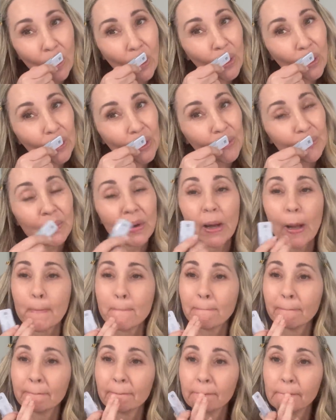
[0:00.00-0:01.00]
lip
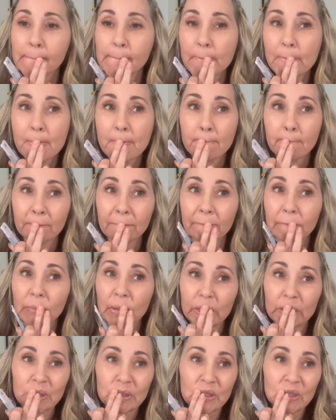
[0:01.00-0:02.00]
balm
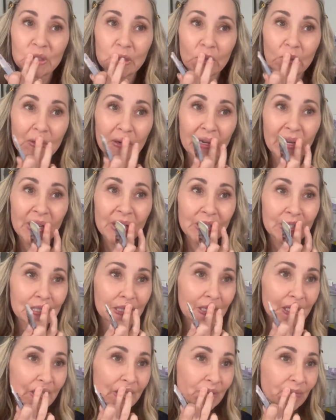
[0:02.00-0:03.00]
is so nice.
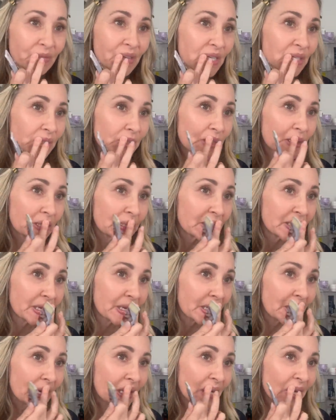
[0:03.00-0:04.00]
It's
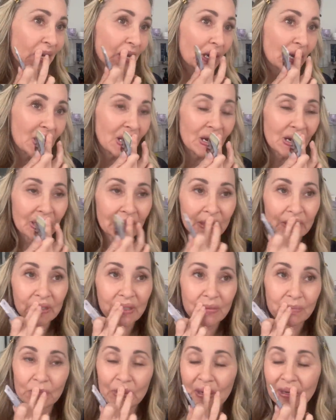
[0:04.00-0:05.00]
basically our
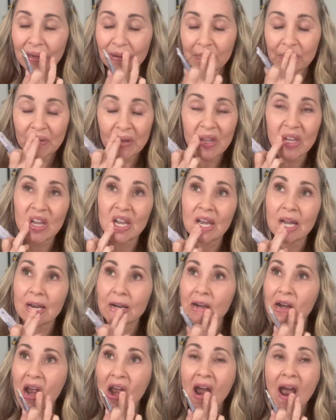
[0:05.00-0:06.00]
lip balm and